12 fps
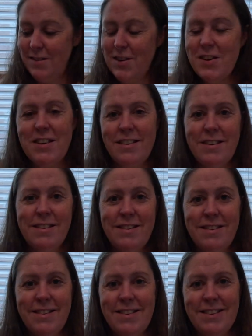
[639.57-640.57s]
Just
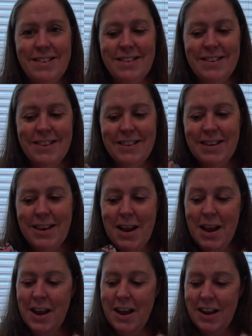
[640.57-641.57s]

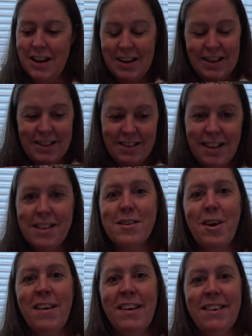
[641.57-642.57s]
let's get
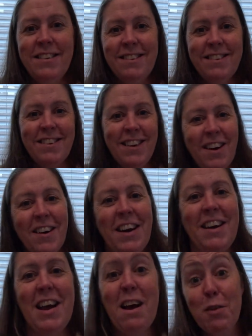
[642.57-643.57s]
started. All
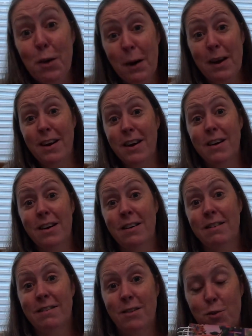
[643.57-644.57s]
right, have a great year.
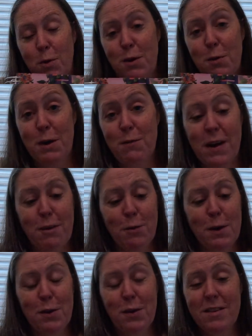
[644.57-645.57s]
2025,
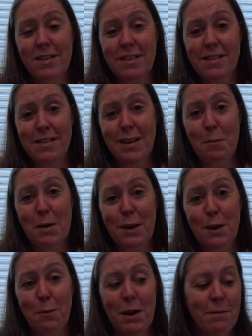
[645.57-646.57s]
2026 is going to be a
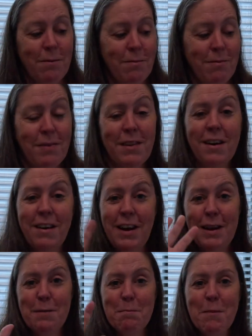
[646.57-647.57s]
good one. All
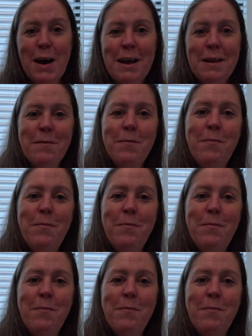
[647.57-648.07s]
right, bye.